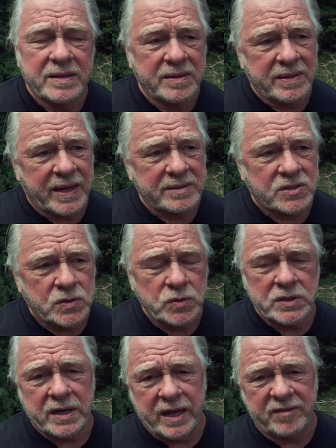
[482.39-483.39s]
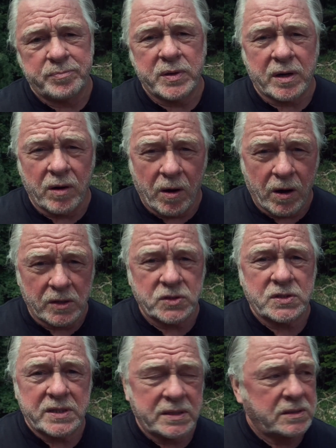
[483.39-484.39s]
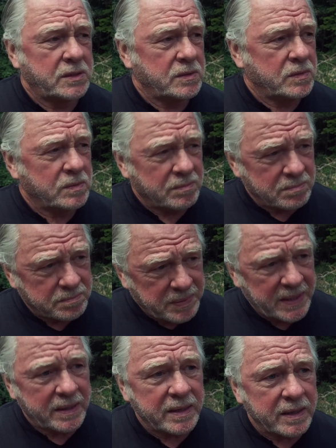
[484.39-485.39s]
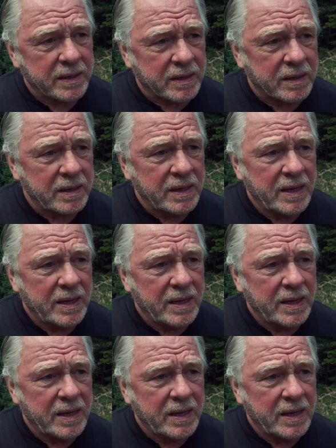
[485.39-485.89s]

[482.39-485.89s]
that Susie and I have put our hearts into being here.